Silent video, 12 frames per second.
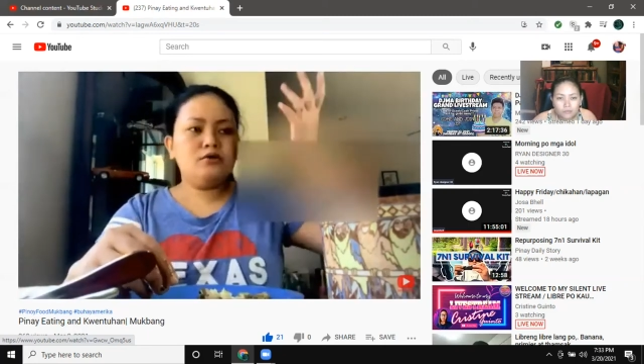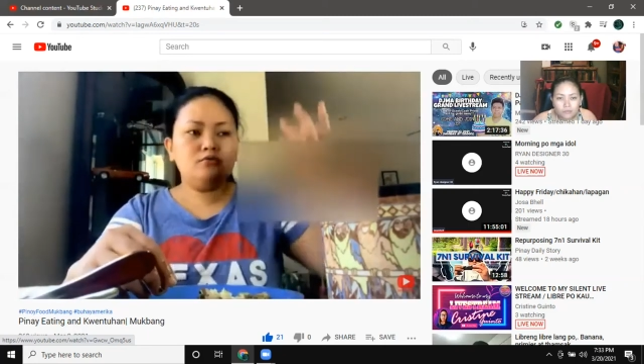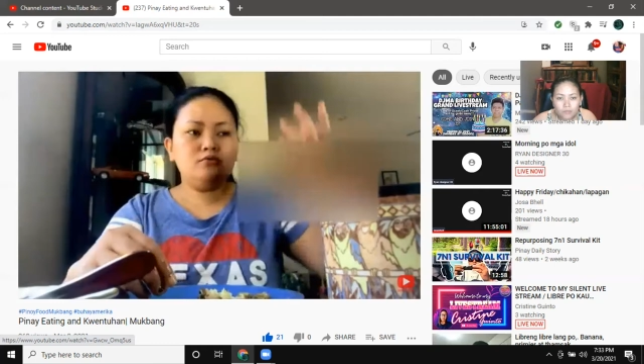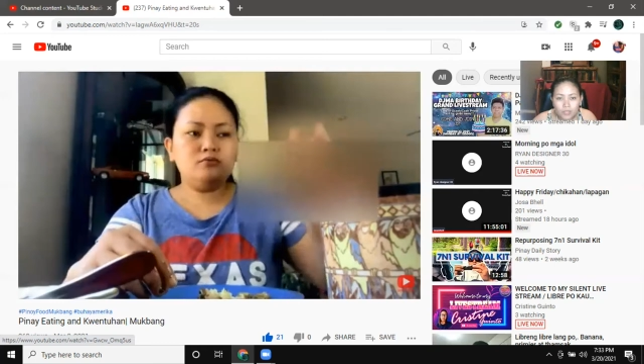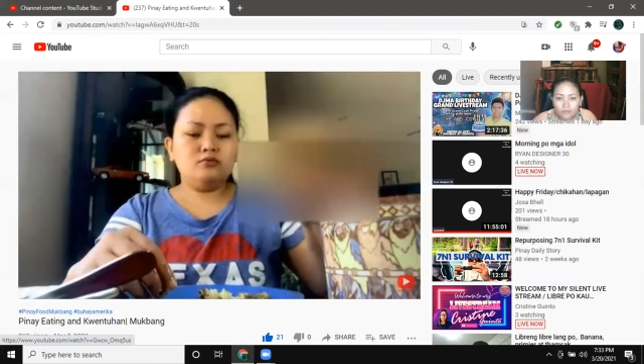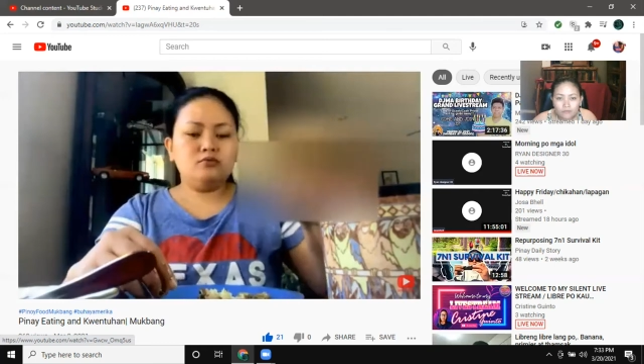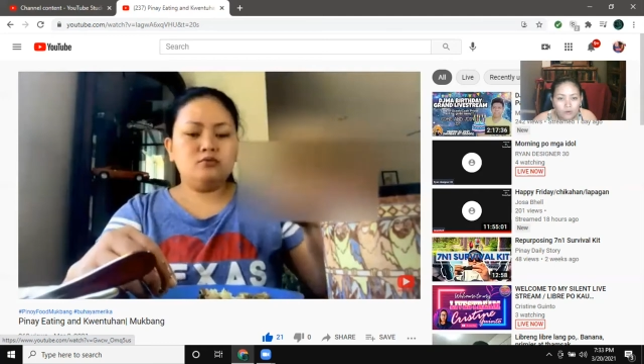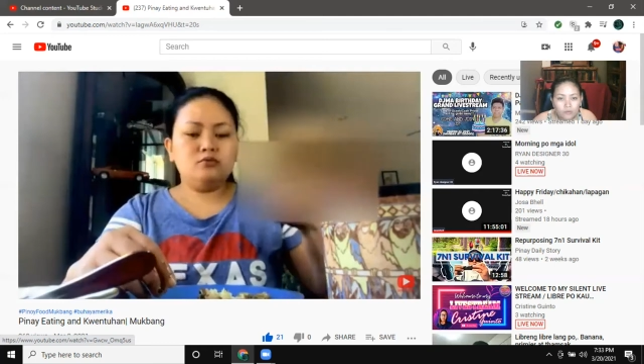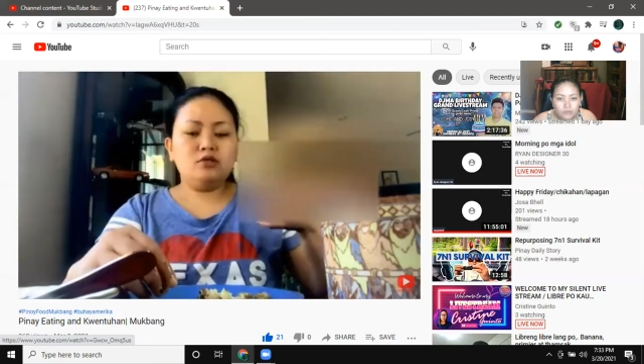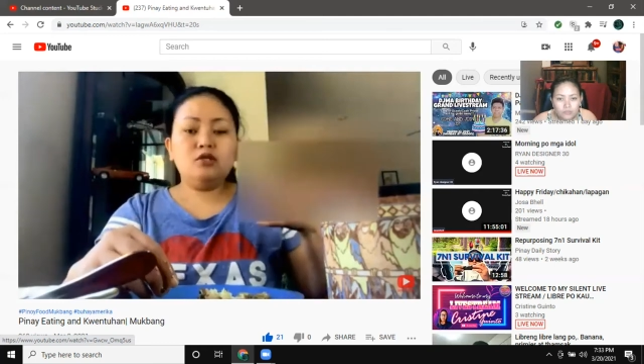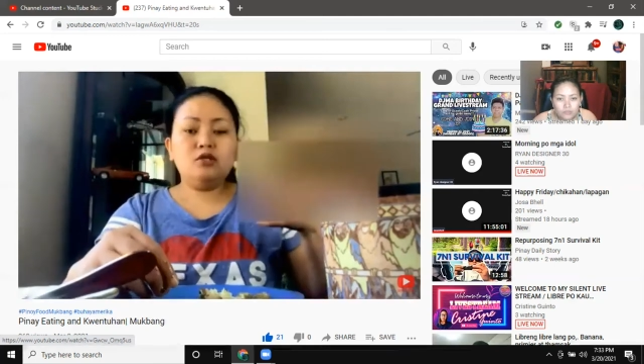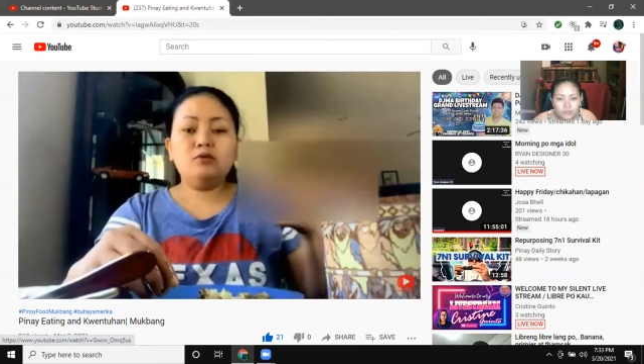
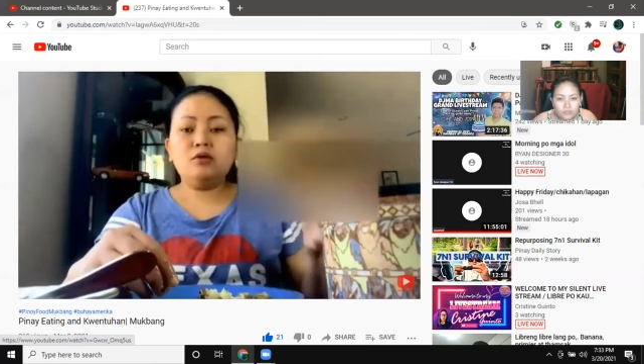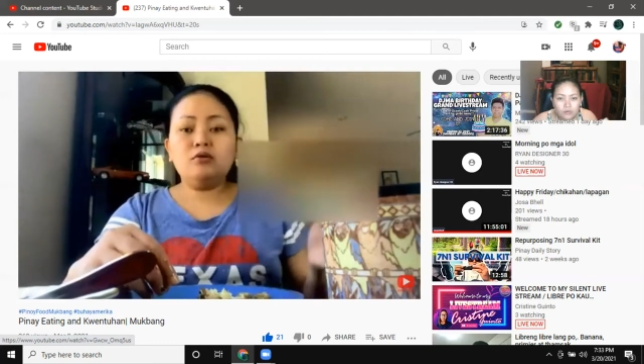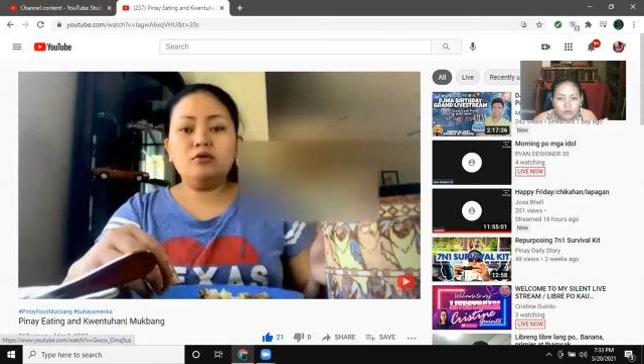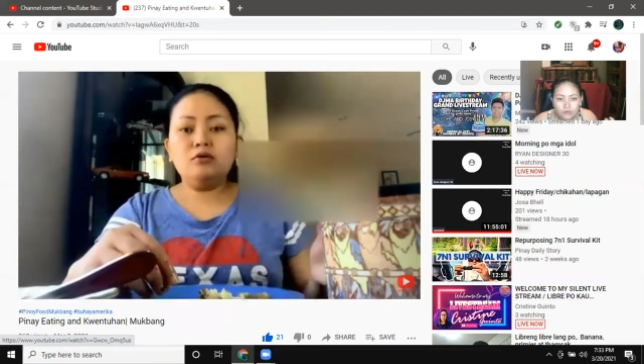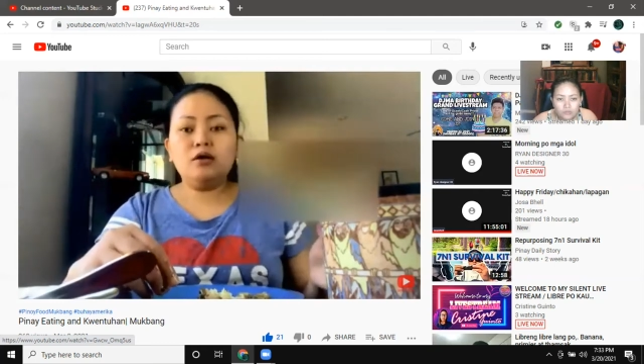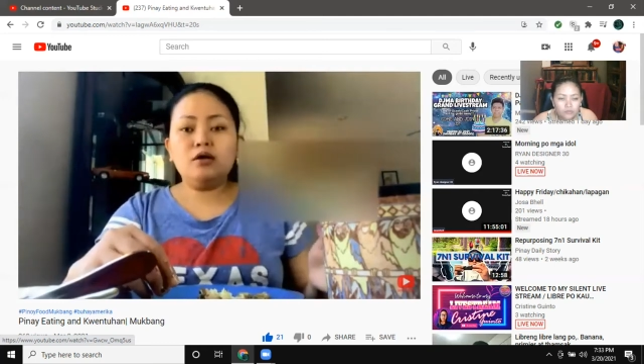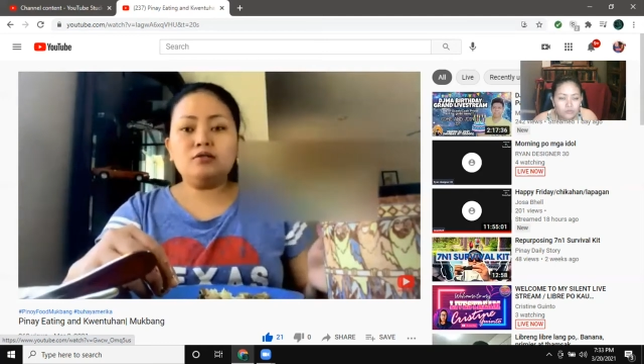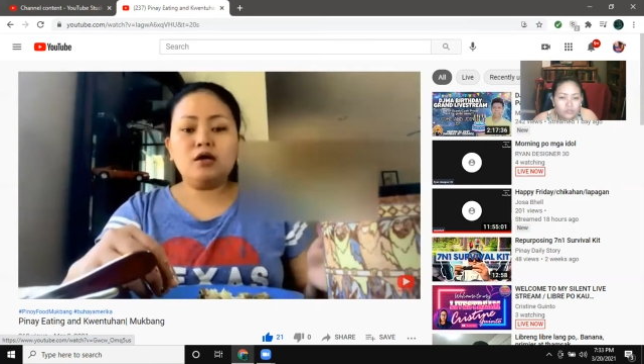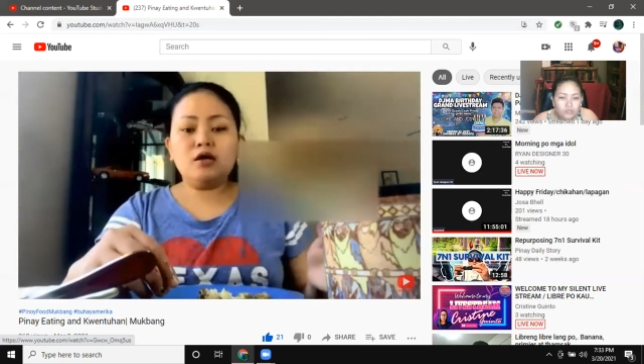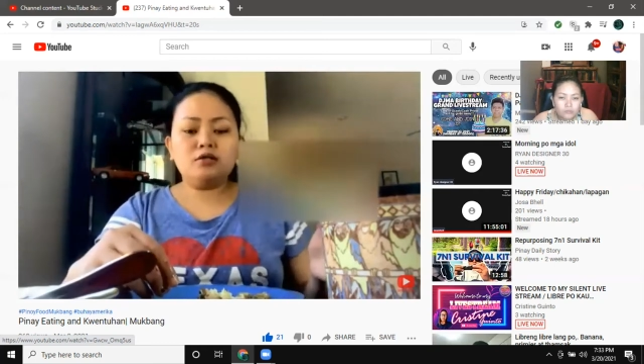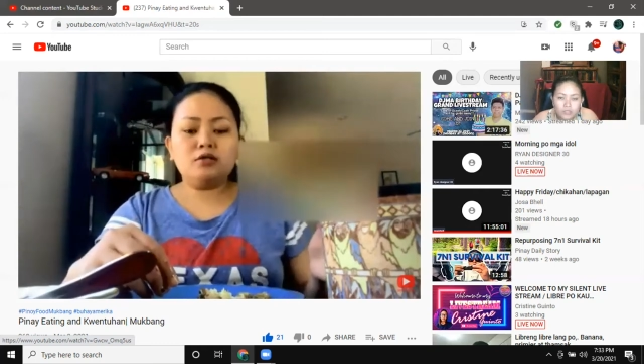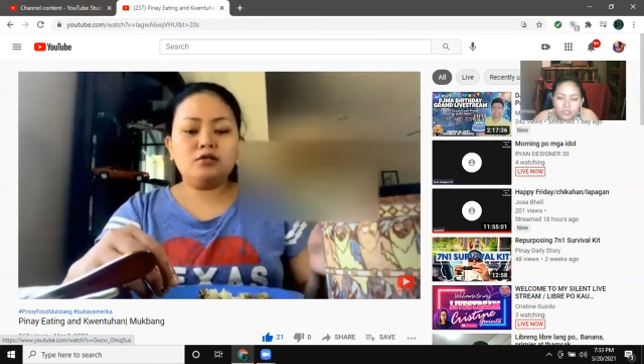platforms or
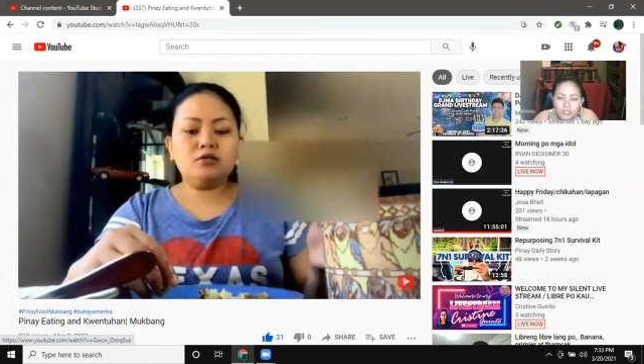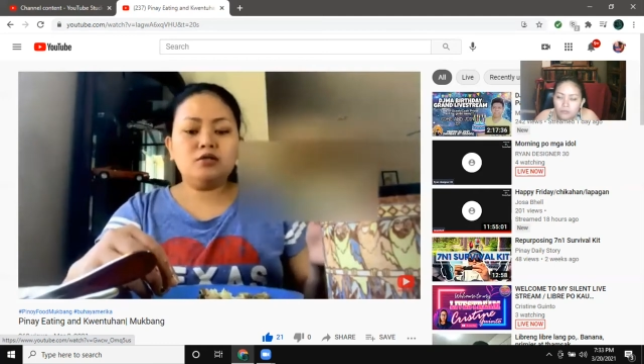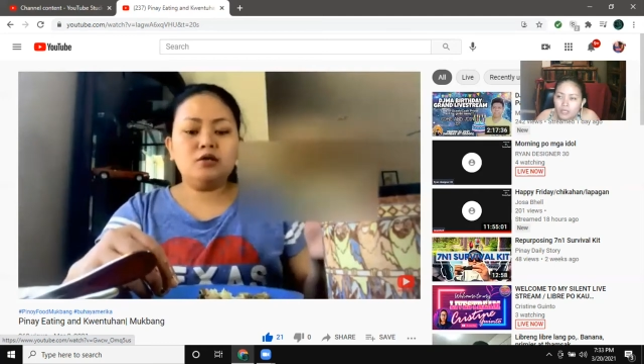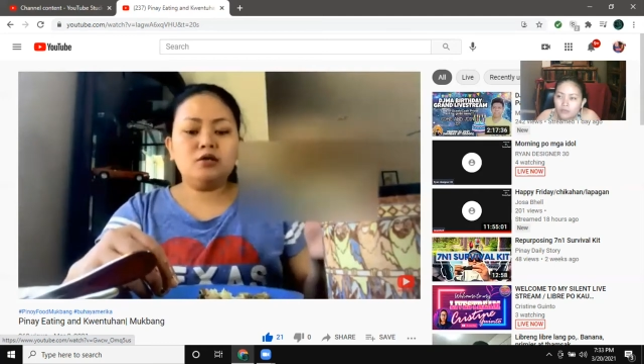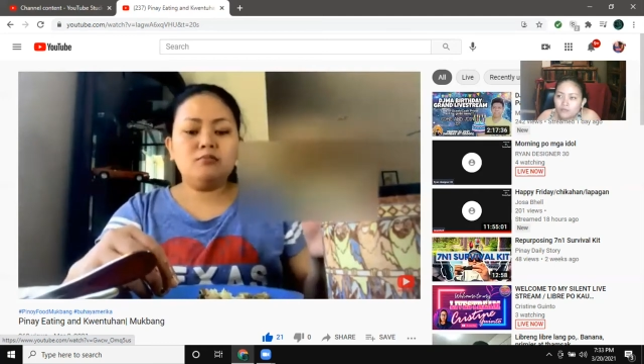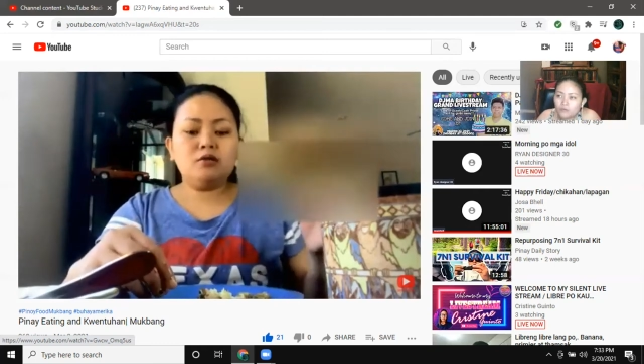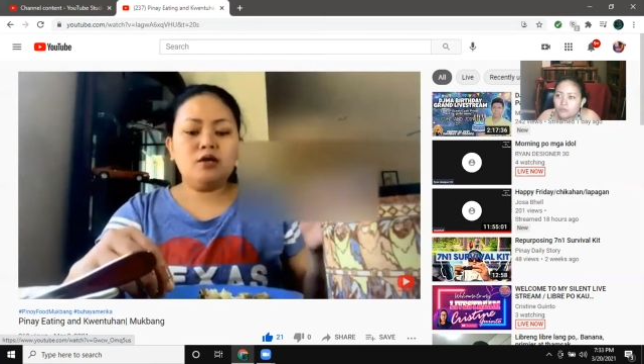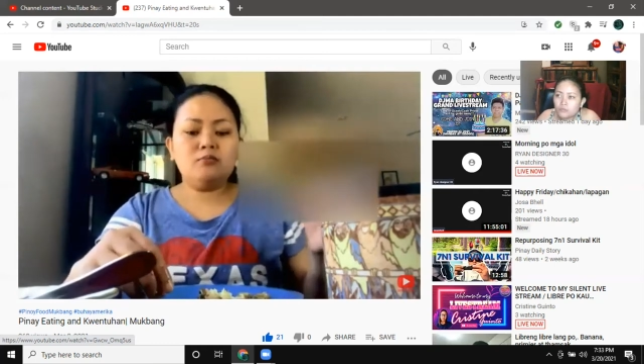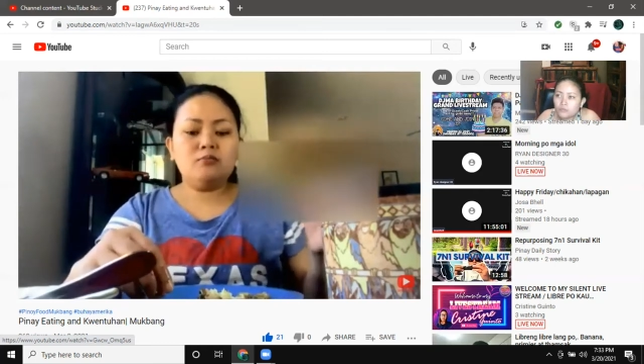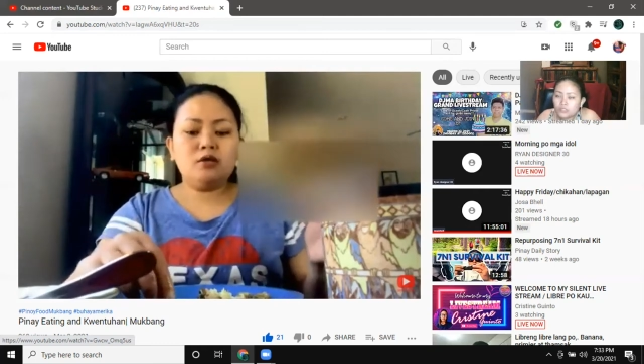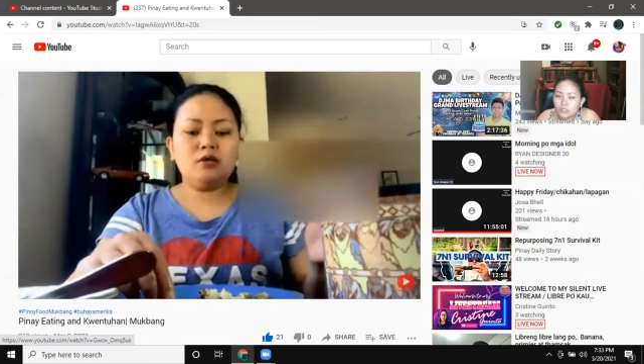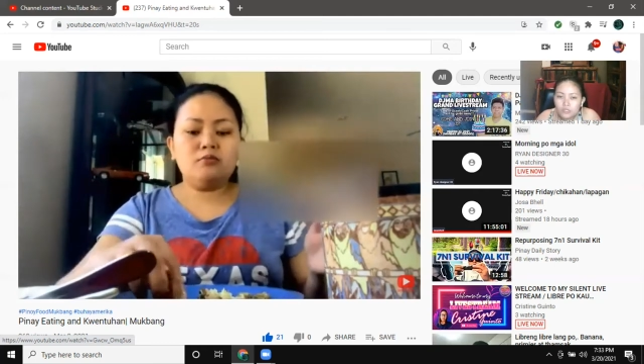social media
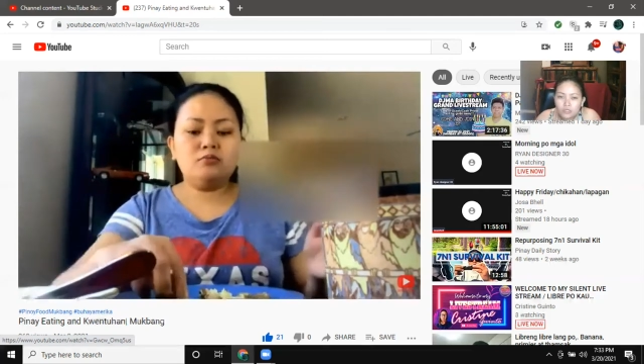platforms.